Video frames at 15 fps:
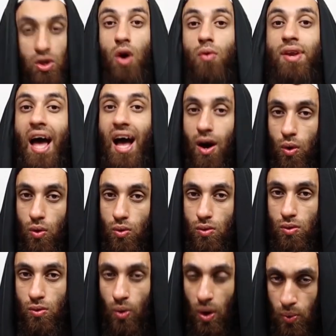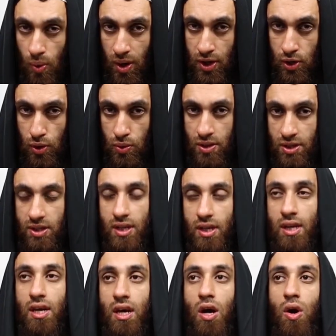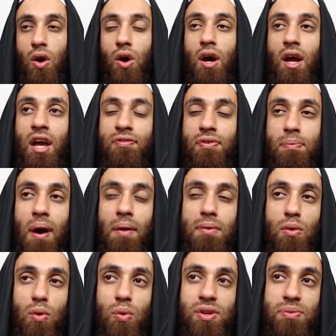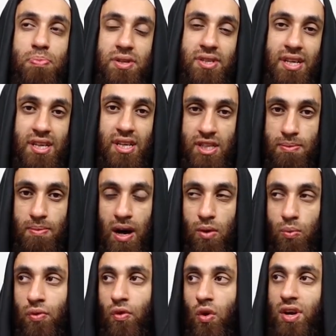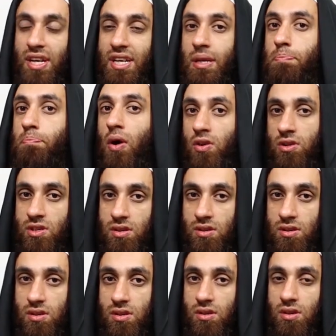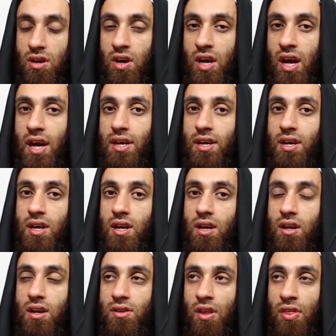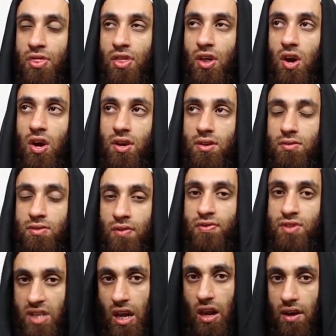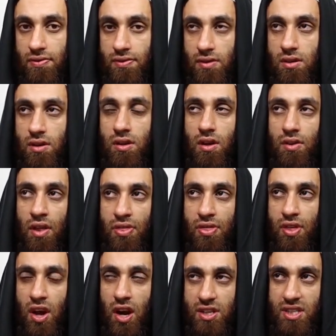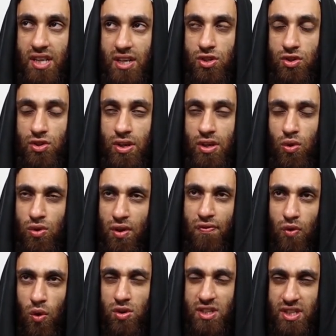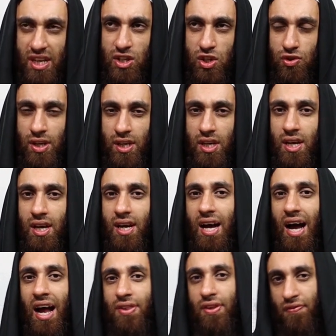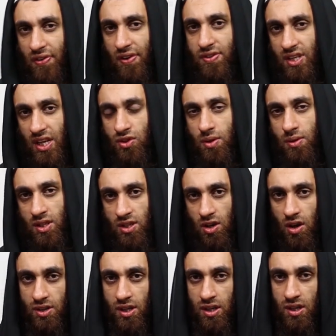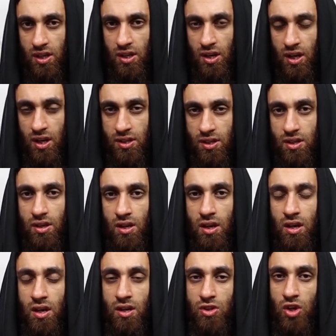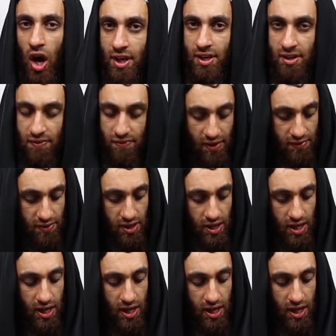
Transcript: So now, what we want to do is, if Imam Nawawi is presenting Ijma, we've already debunked, okay, the Salaf, the 3rd century or the 4th century and the 5th century, because Qadi Iyad died in the 5th.